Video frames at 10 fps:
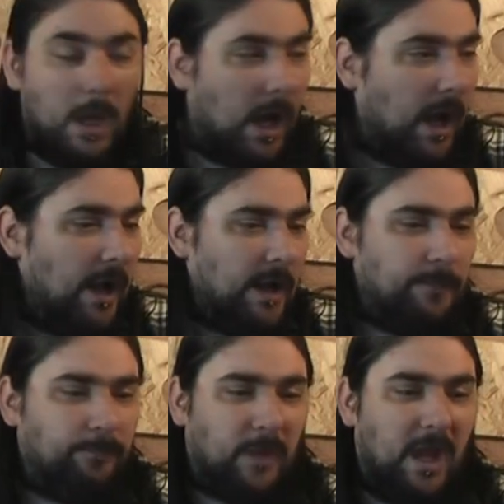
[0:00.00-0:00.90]

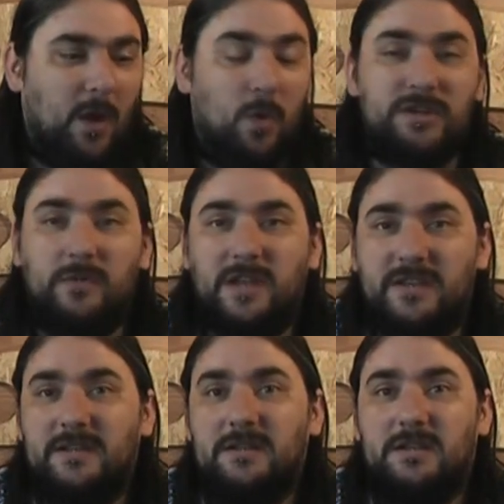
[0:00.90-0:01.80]
It also
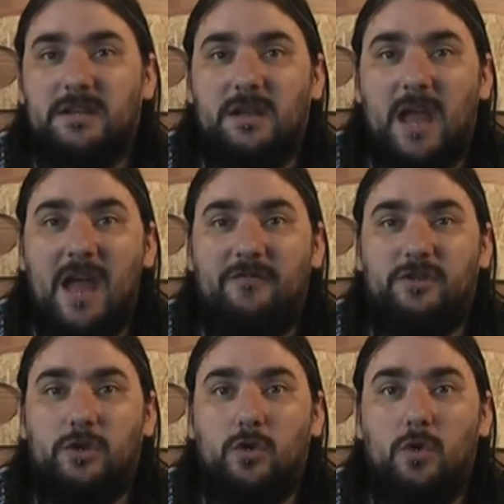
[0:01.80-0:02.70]
doesn't have
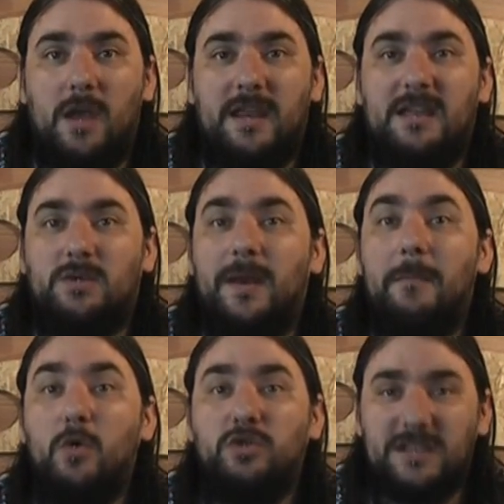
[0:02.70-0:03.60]
to adhere to an
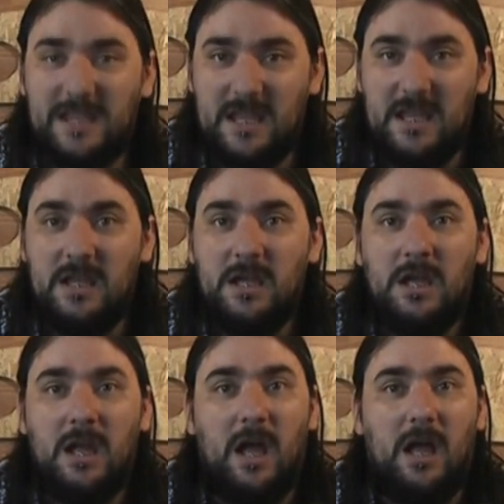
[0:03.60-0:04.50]
MOT,
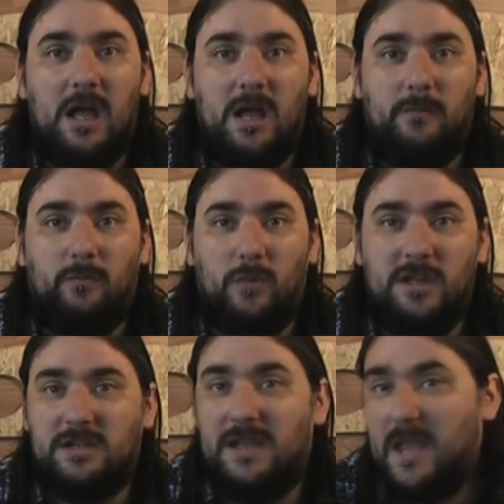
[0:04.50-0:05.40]

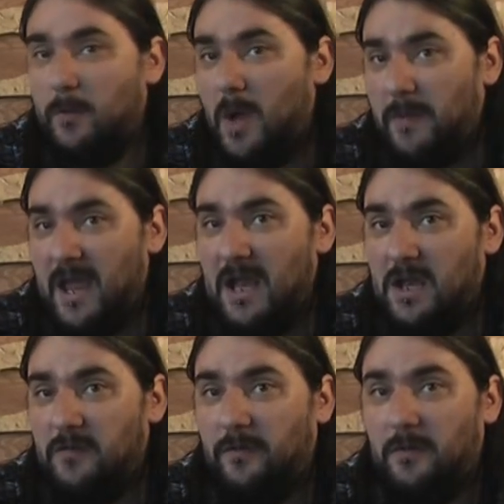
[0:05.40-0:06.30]
which again might be
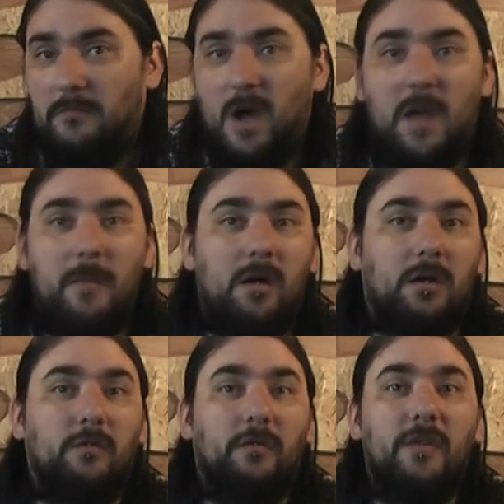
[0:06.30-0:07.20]
alien for my
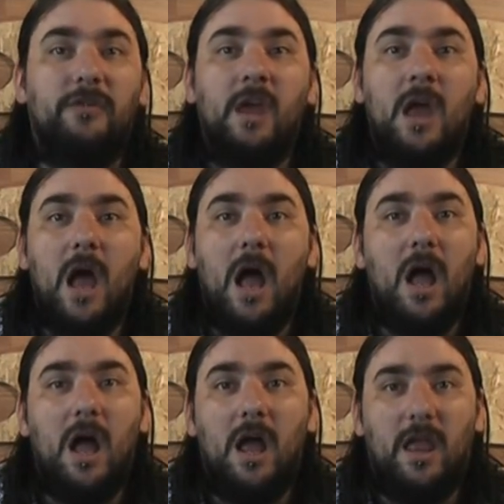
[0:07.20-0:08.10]
American friends.
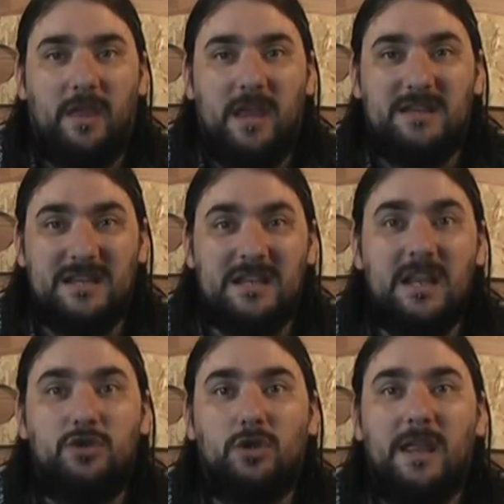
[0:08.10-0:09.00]
It is
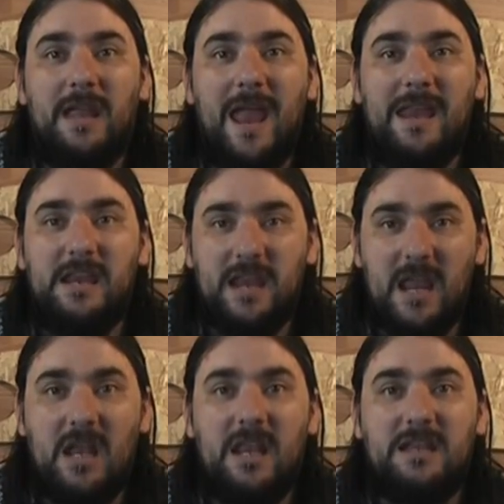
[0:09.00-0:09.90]
literally a
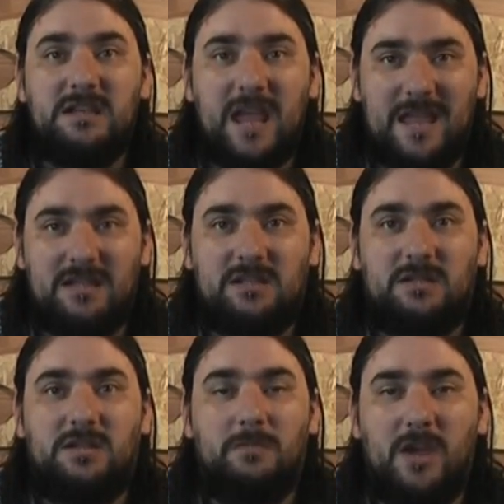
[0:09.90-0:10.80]
yearly
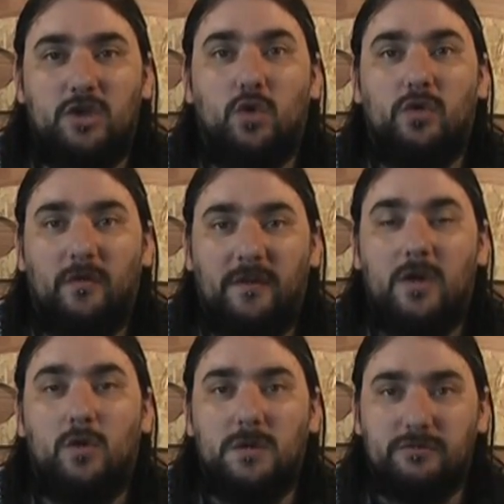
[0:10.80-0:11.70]
test to make sure your
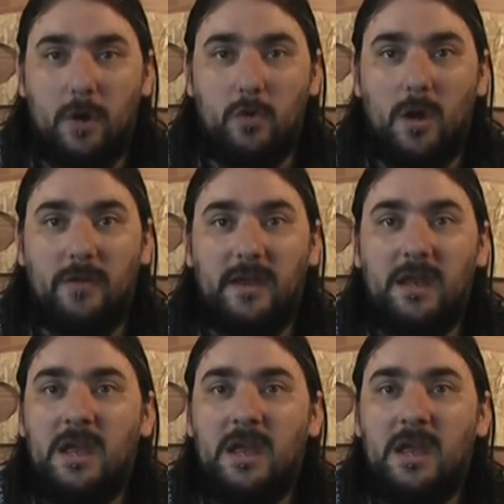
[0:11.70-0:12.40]
vehicle is roadworthy.